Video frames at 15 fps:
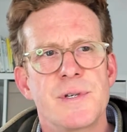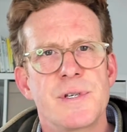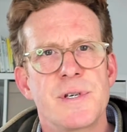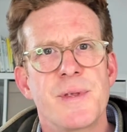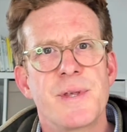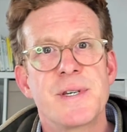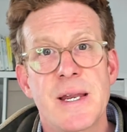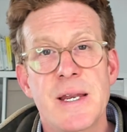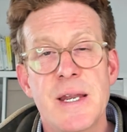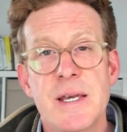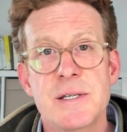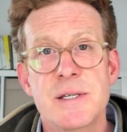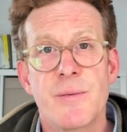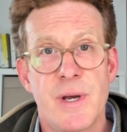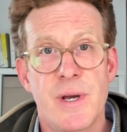techniques
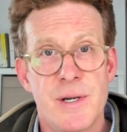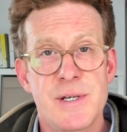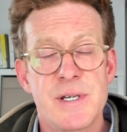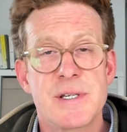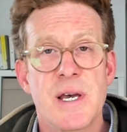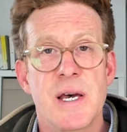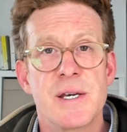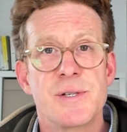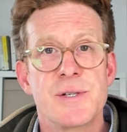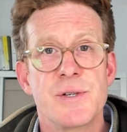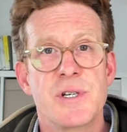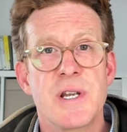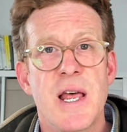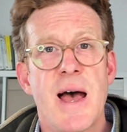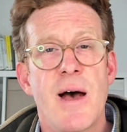that we're going to discuss just
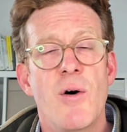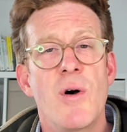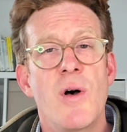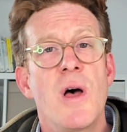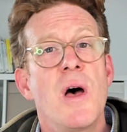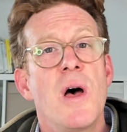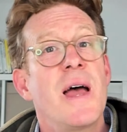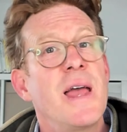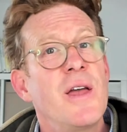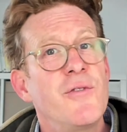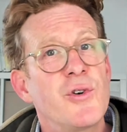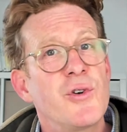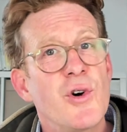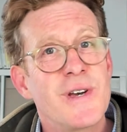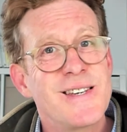now. If your
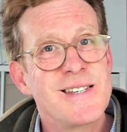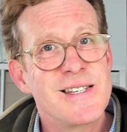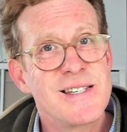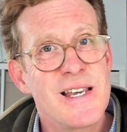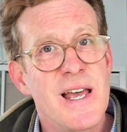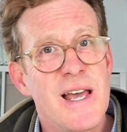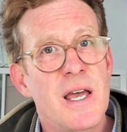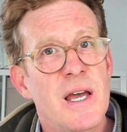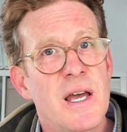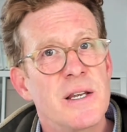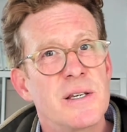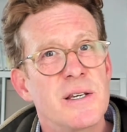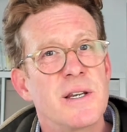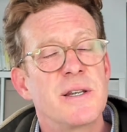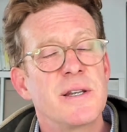dog is sick and
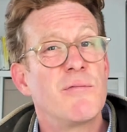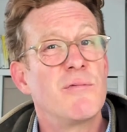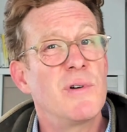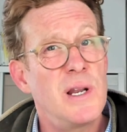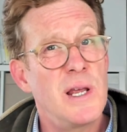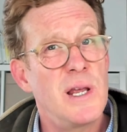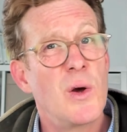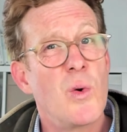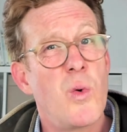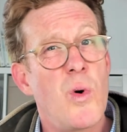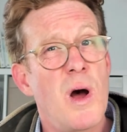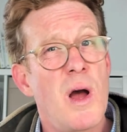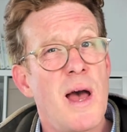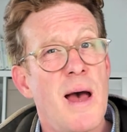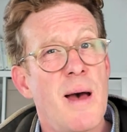they're really
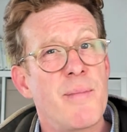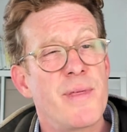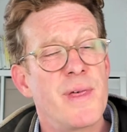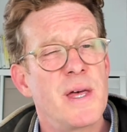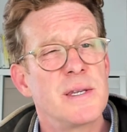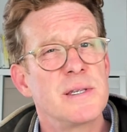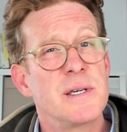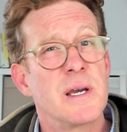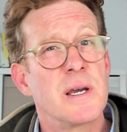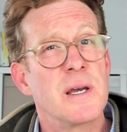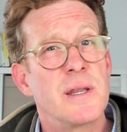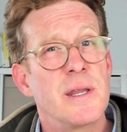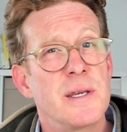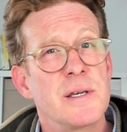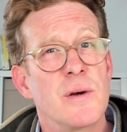quite apathetic and
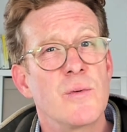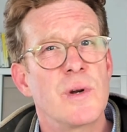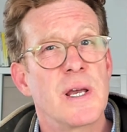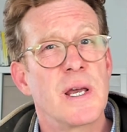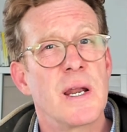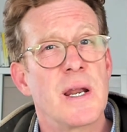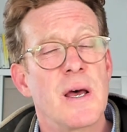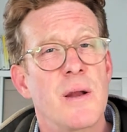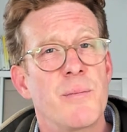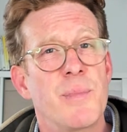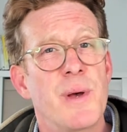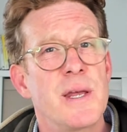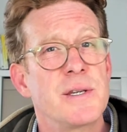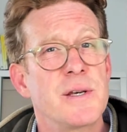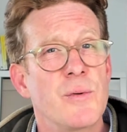they don't want to get out of
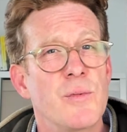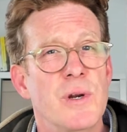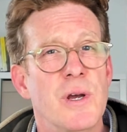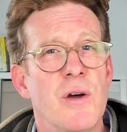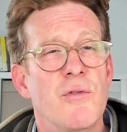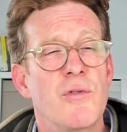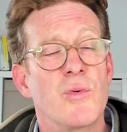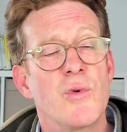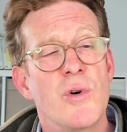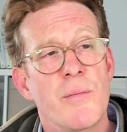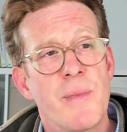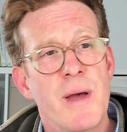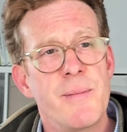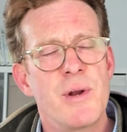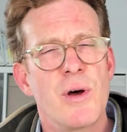bed, don't want to go for a walk,
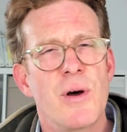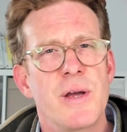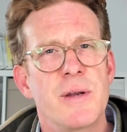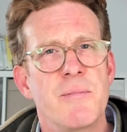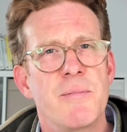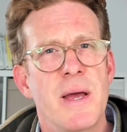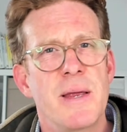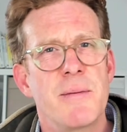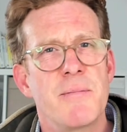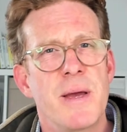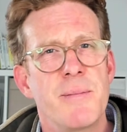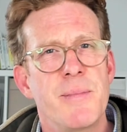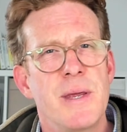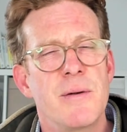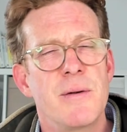maybe
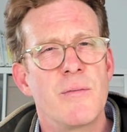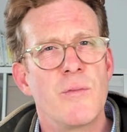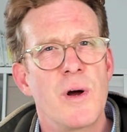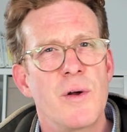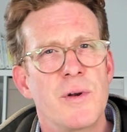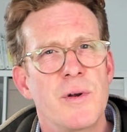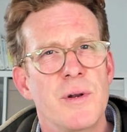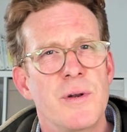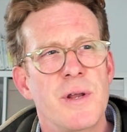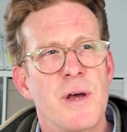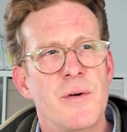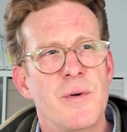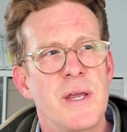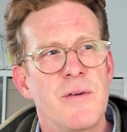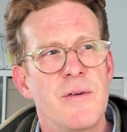
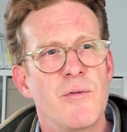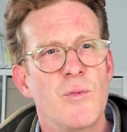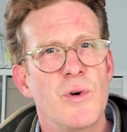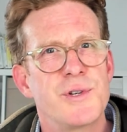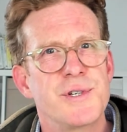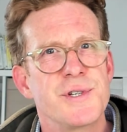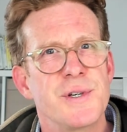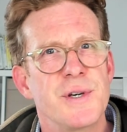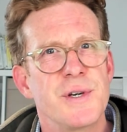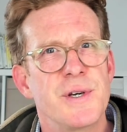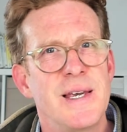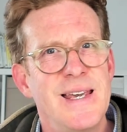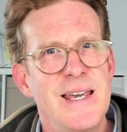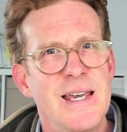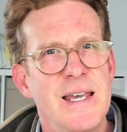don't even want to
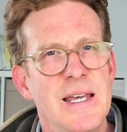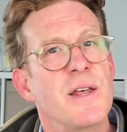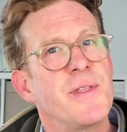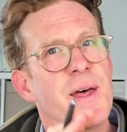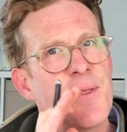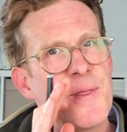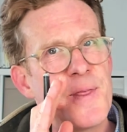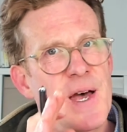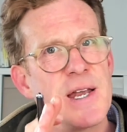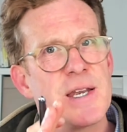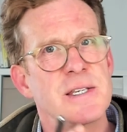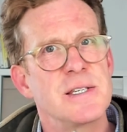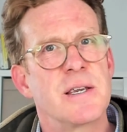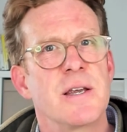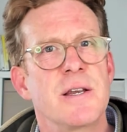eat, then that is